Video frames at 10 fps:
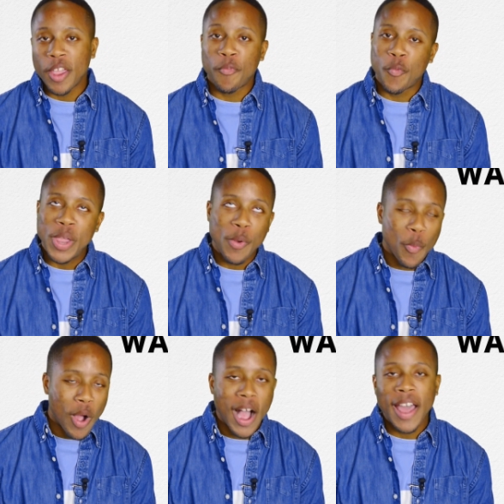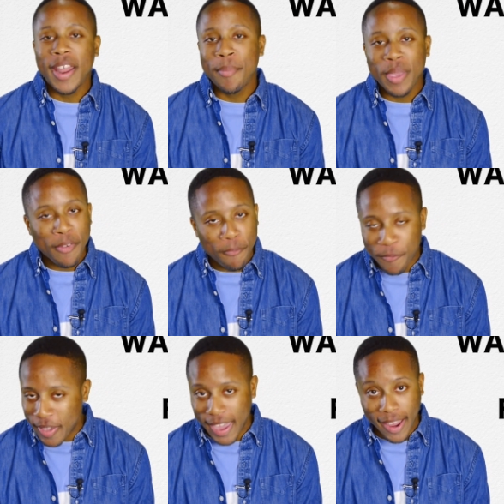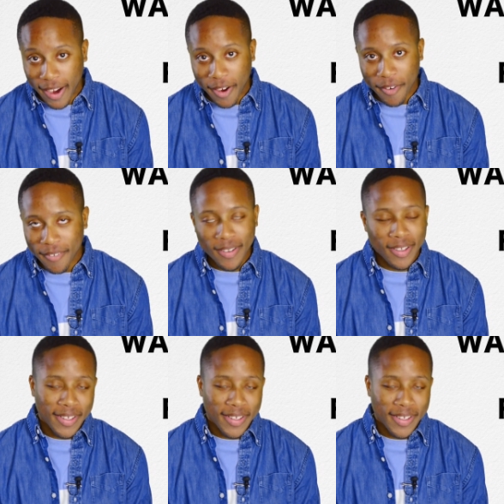if we wanna be fair,